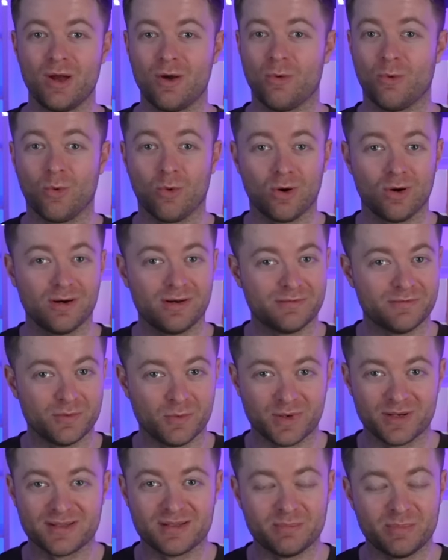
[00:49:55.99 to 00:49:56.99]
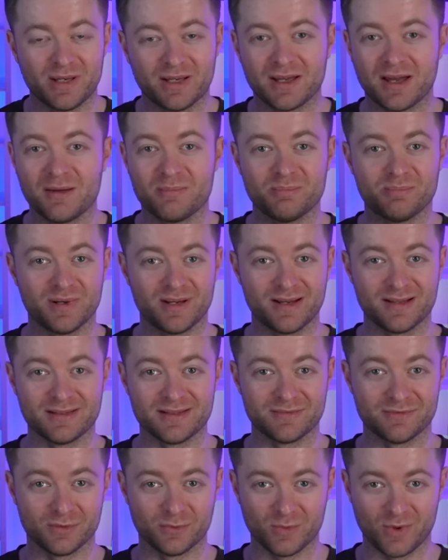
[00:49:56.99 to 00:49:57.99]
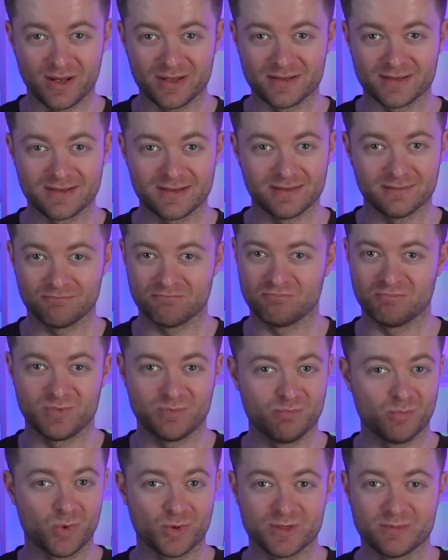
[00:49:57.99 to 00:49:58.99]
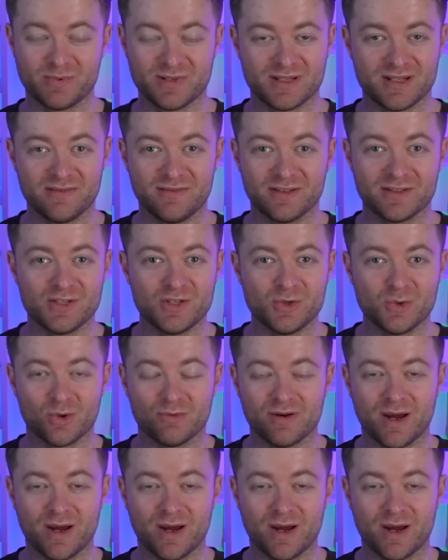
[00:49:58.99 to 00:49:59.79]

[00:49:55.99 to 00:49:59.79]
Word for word: or if you wanted to pick up uh, different ones more specific to your